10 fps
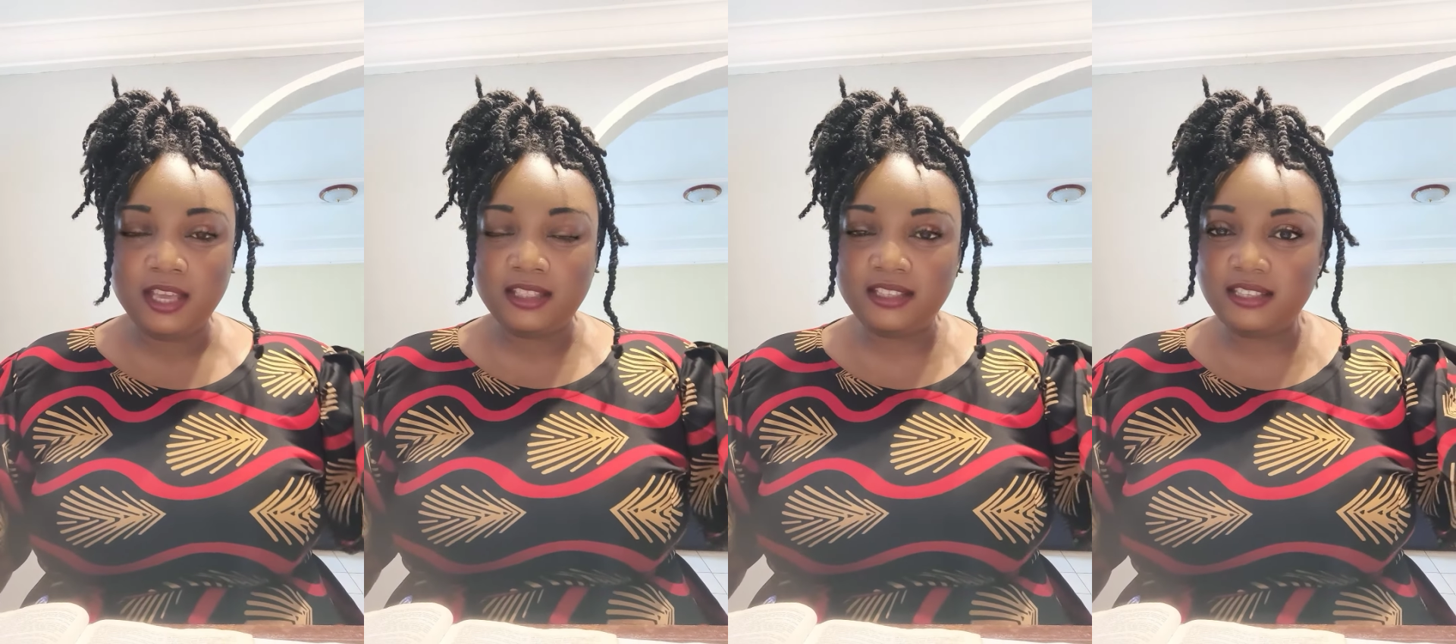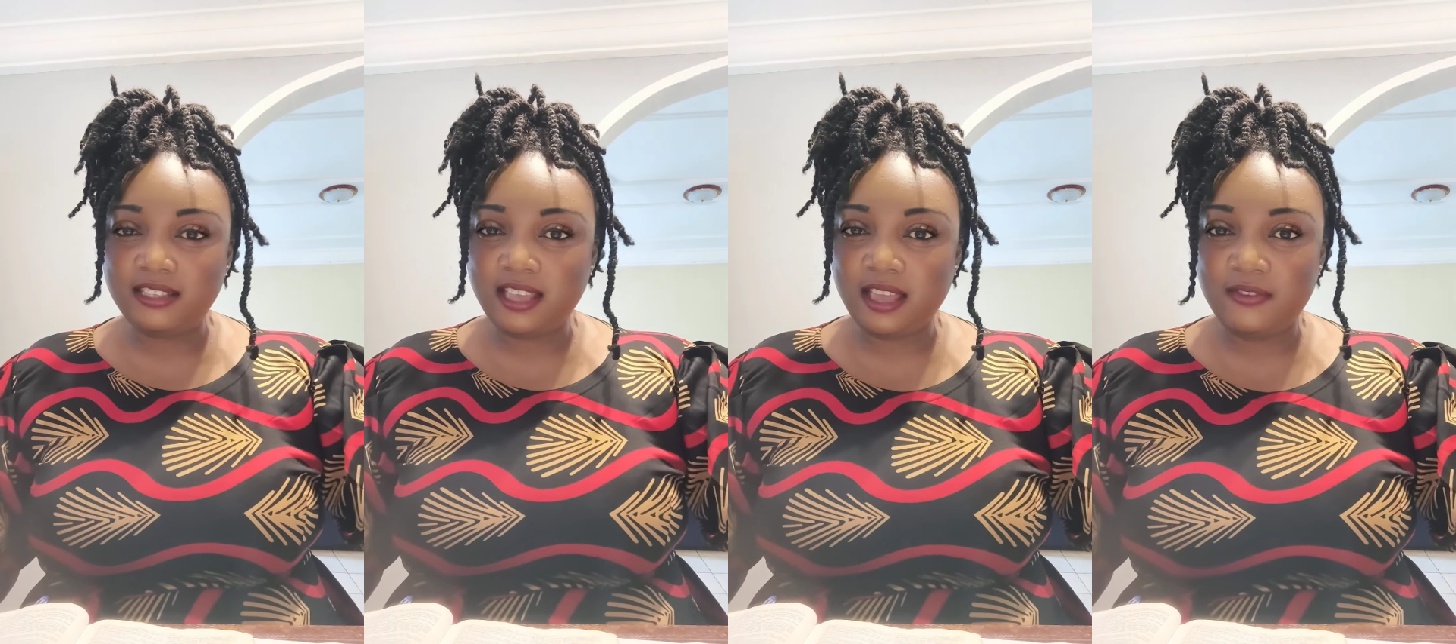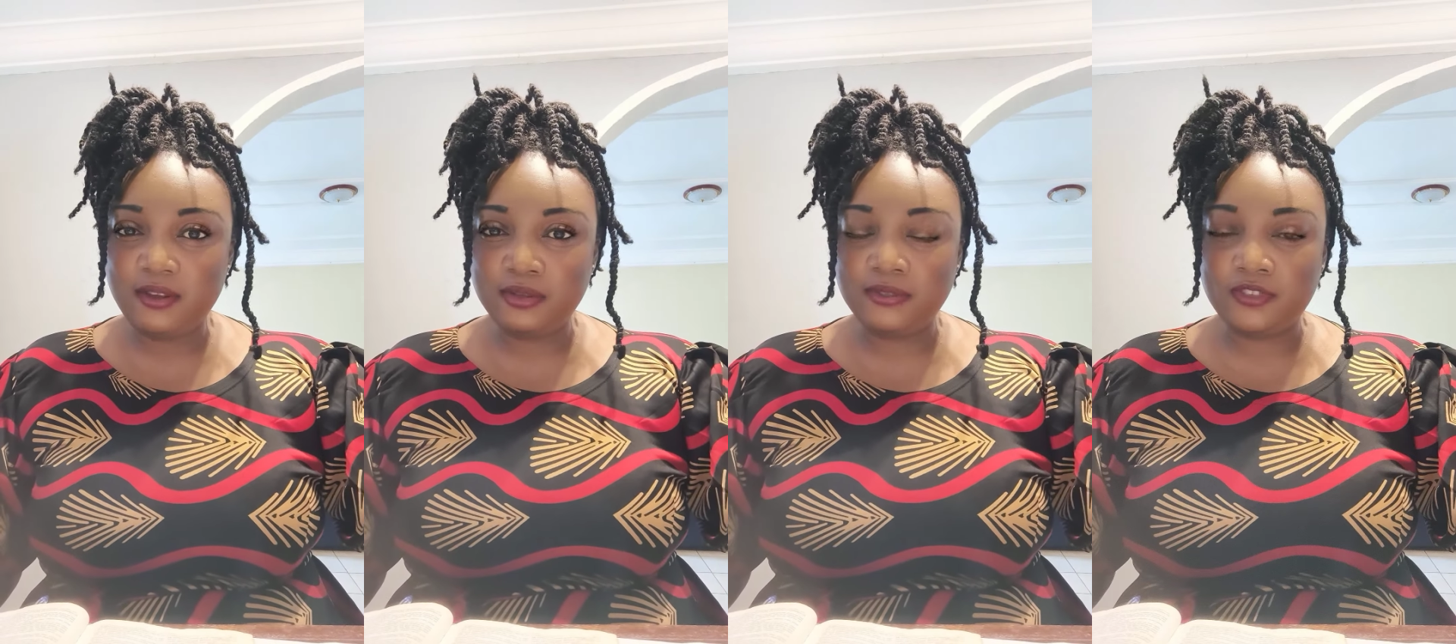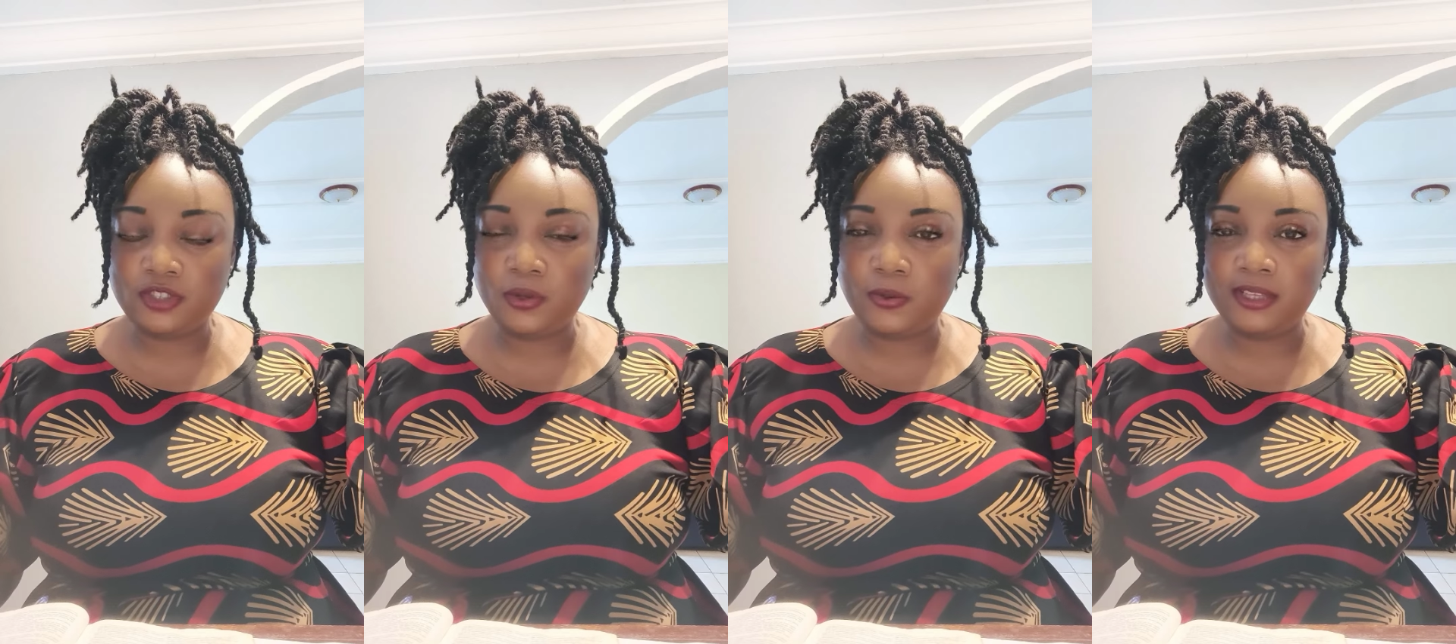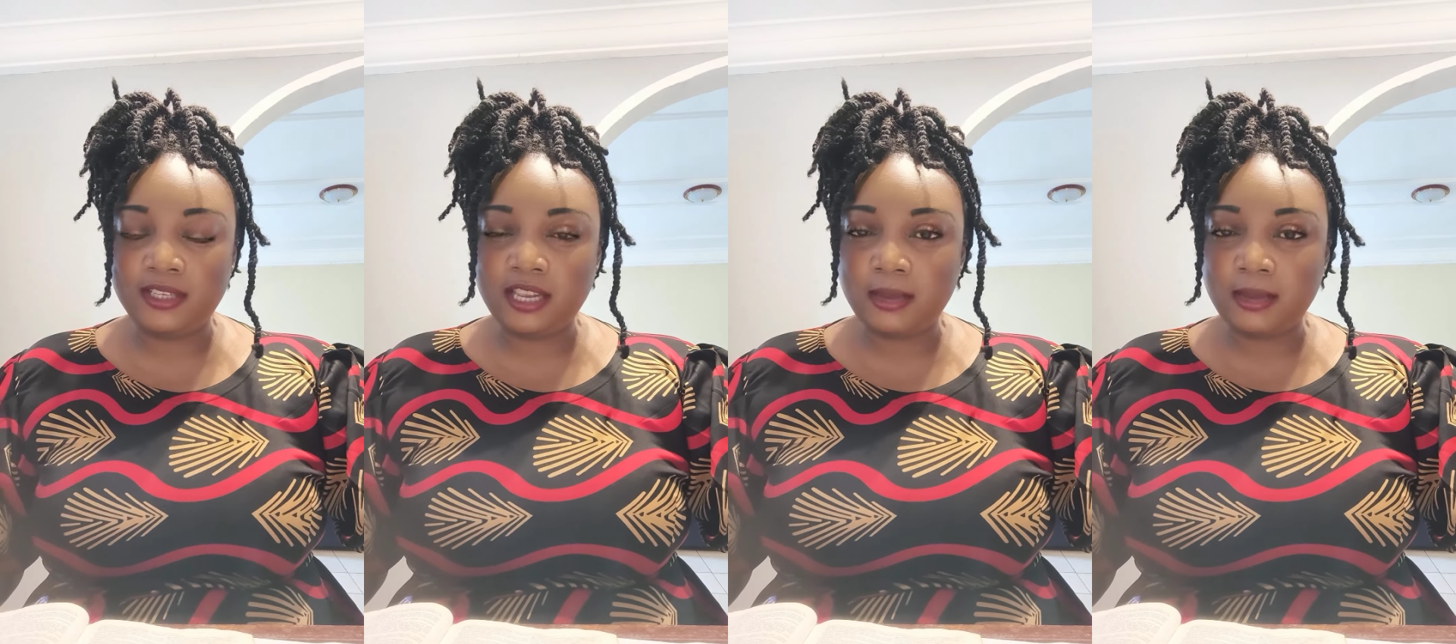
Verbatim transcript: This is Heavenly Host Vision With Lidi.